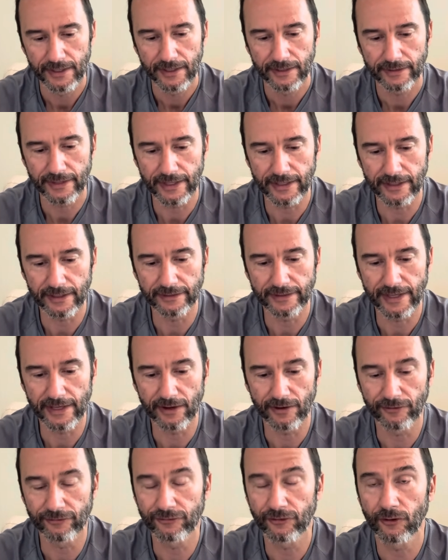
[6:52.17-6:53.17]

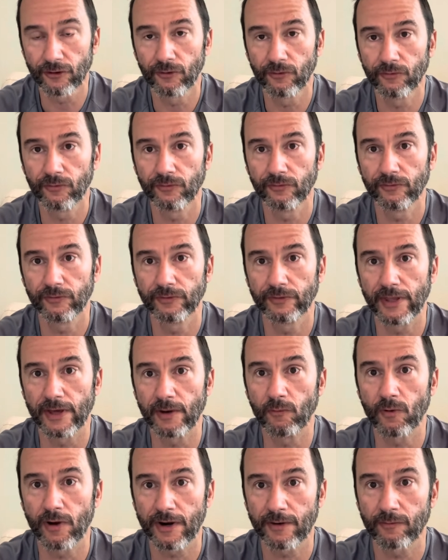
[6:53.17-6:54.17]
They
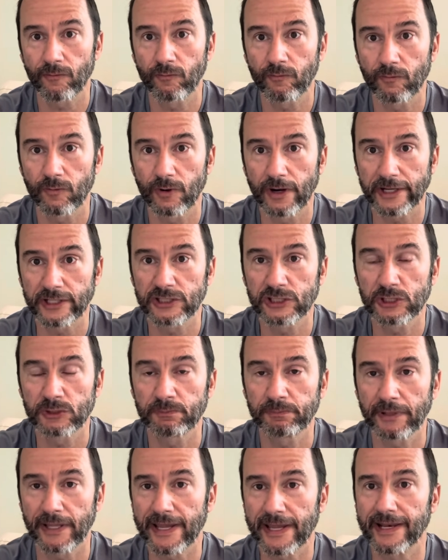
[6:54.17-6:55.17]
want to
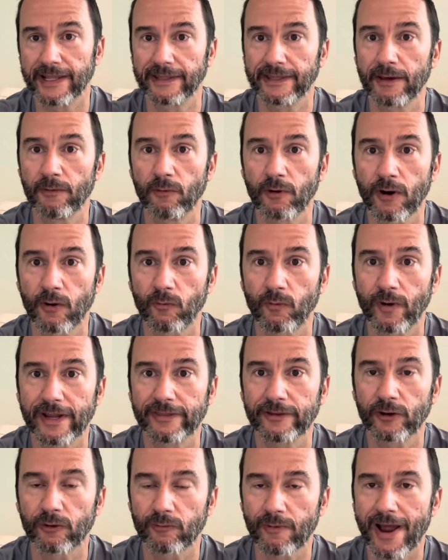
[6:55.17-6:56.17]
explain it. They want to
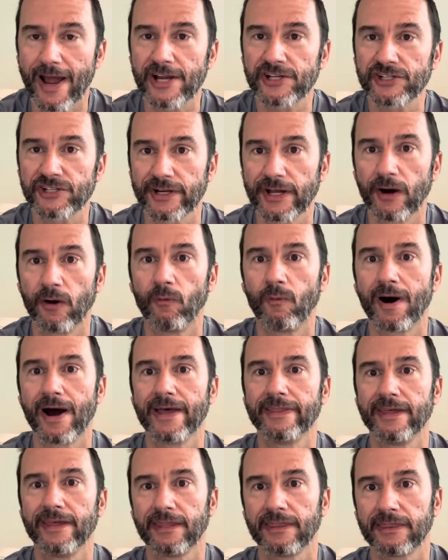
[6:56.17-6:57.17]
write their rationale, why
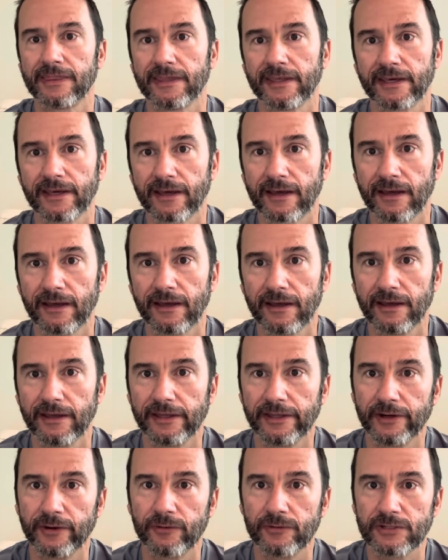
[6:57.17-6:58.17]
they think
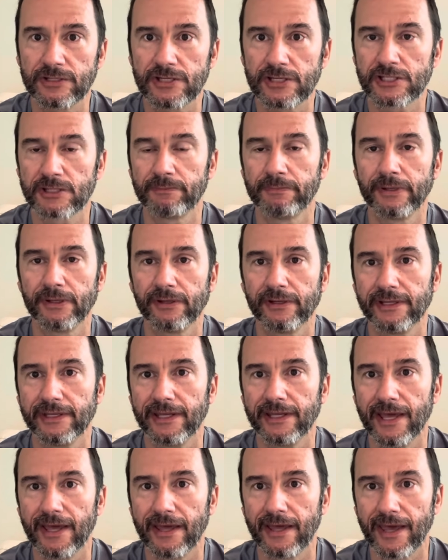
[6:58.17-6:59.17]

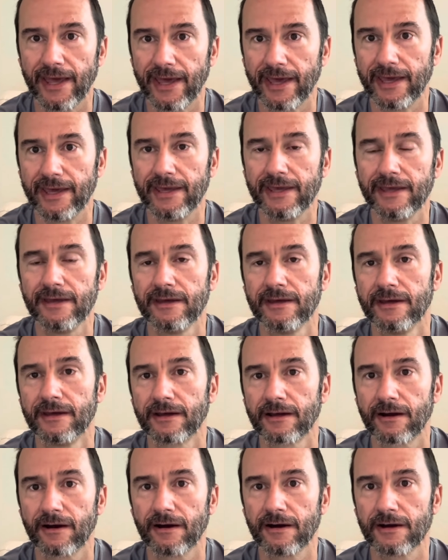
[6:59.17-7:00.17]
disability A
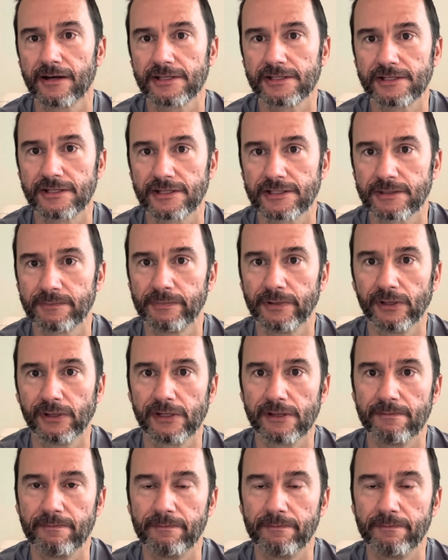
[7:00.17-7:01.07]
caused disability